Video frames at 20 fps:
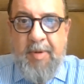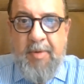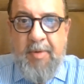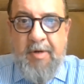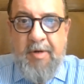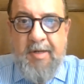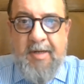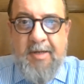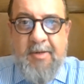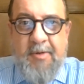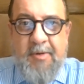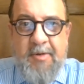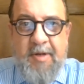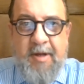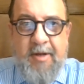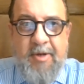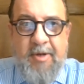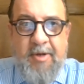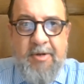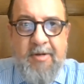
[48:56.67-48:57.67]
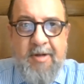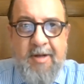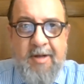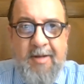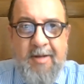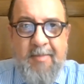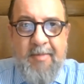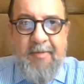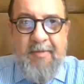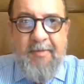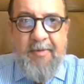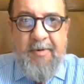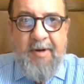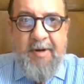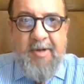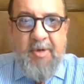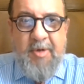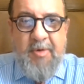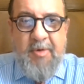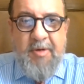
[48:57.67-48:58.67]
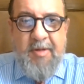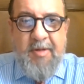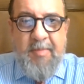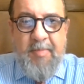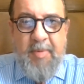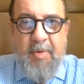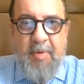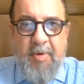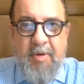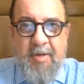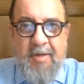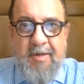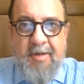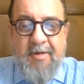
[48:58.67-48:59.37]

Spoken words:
Owners Association before I joined the ports.